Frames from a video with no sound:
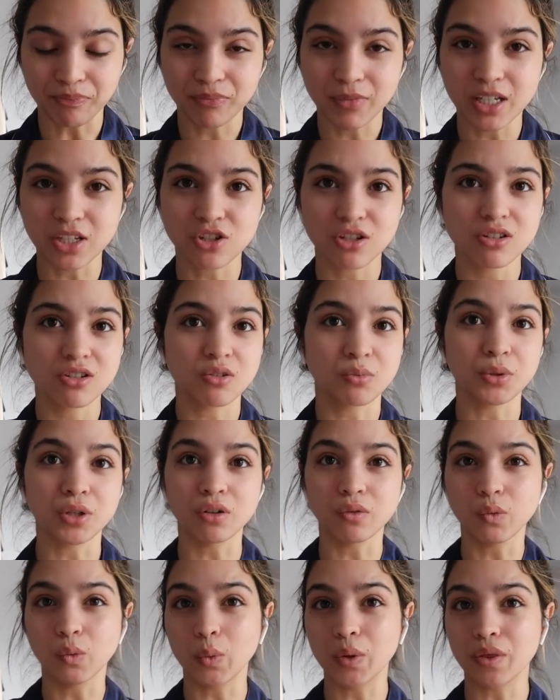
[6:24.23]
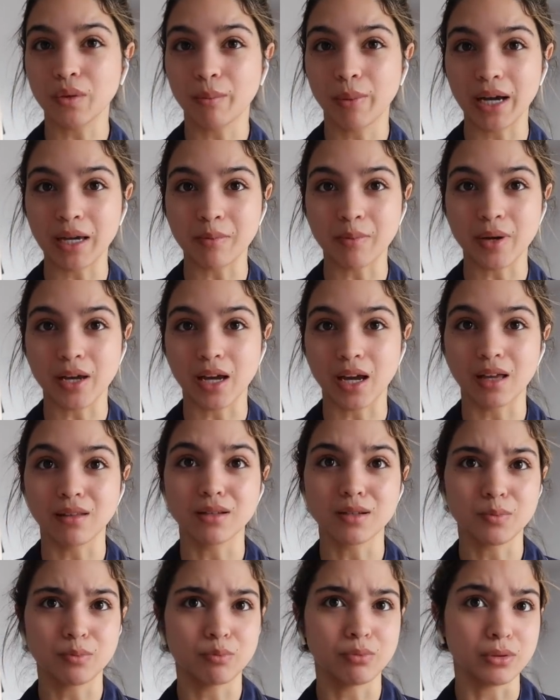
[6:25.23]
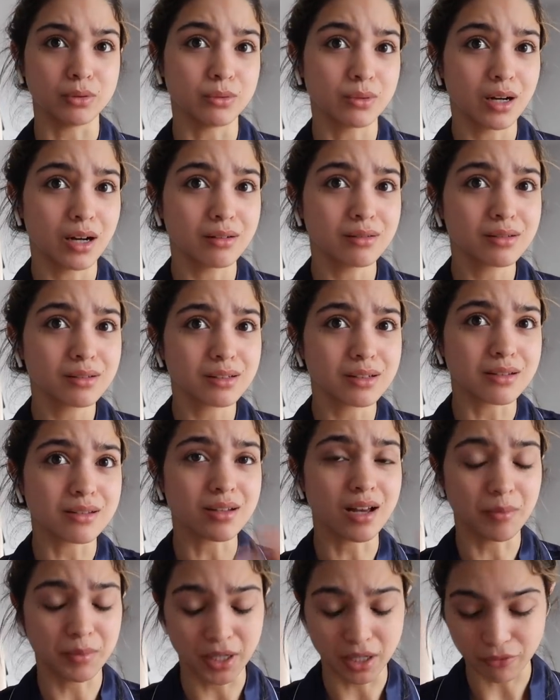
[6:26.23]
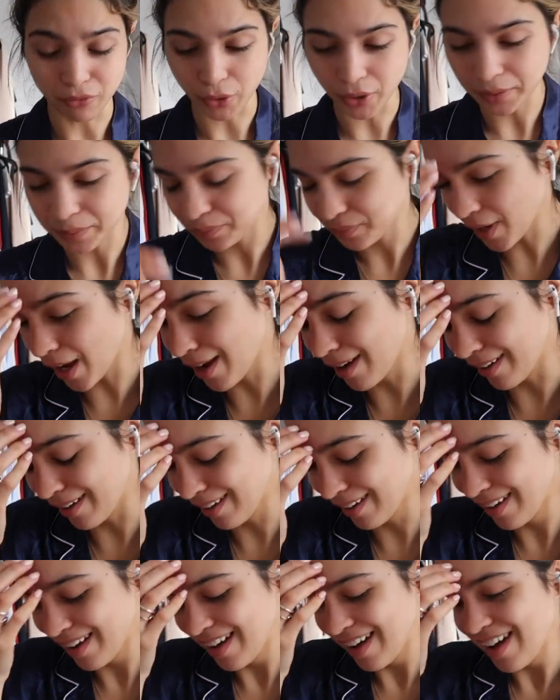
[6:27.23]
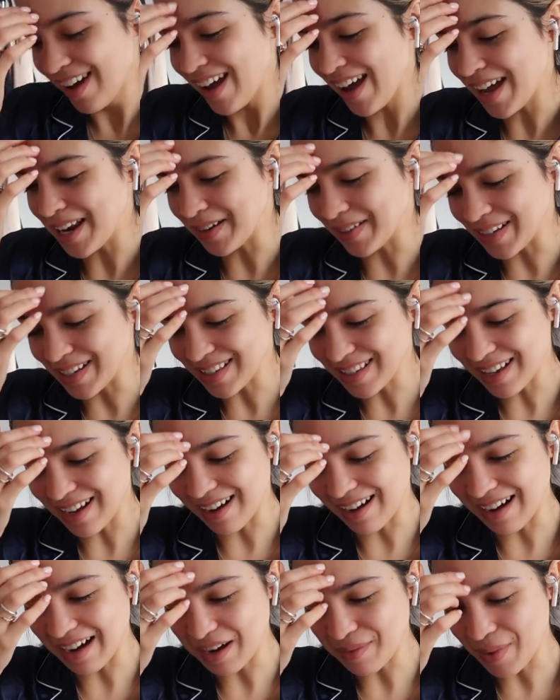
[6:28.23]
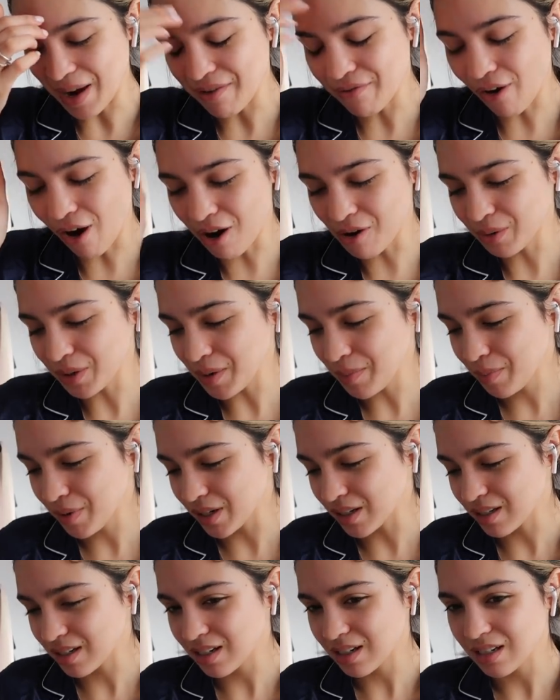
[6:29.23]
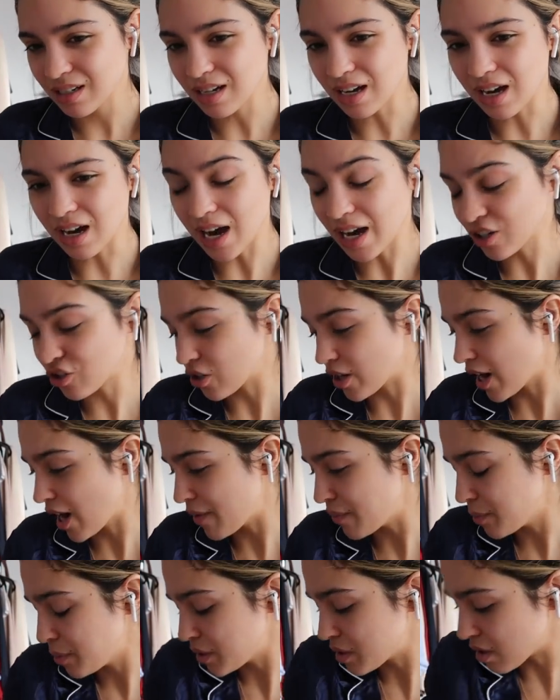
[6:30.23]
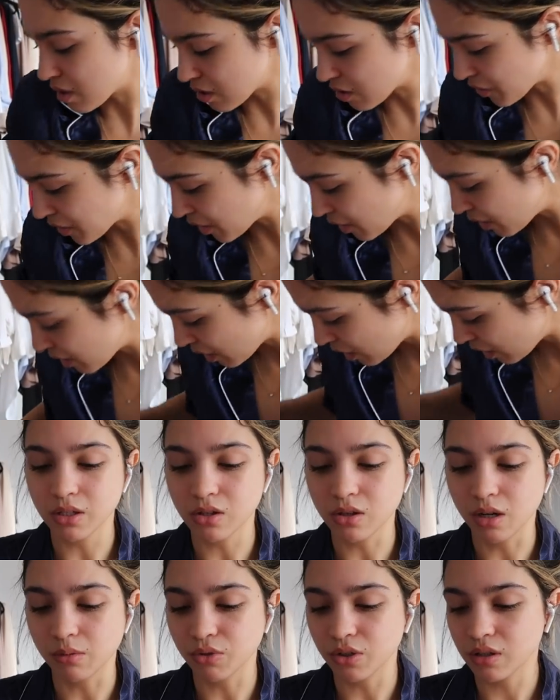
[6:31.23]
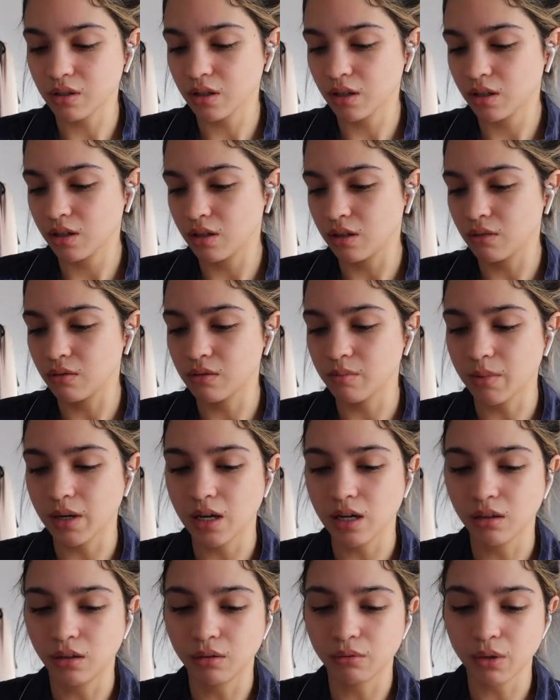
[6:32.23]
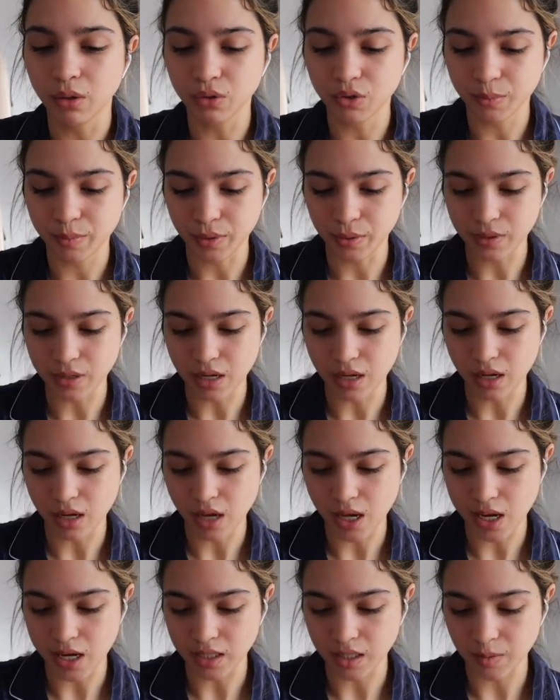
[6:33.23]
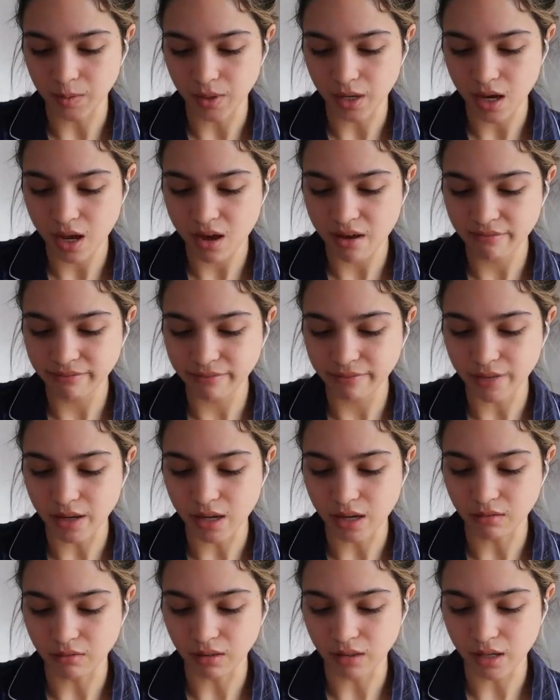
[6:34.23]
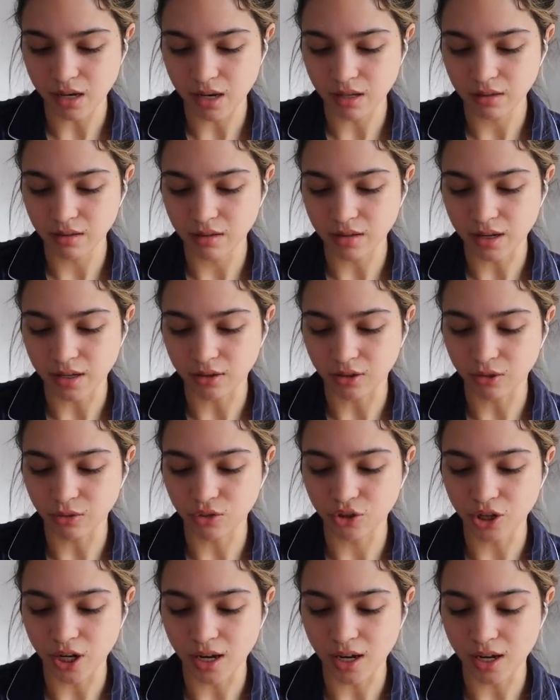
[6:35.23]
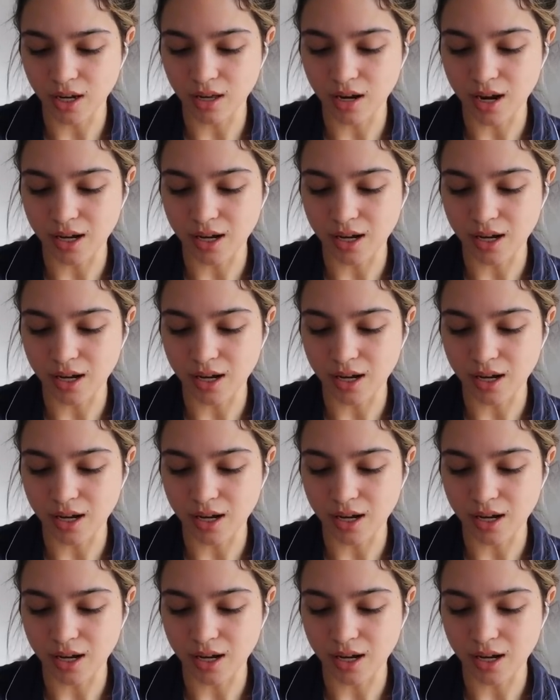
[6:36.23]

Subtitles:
It's just so beautiful with the piping, and this blue color is, I'm here for it. Anyways, I've already put, actually I haven't put sunscreen on so I'm just gonna use my La Roche-Posay SPF, and yes, I do shake it.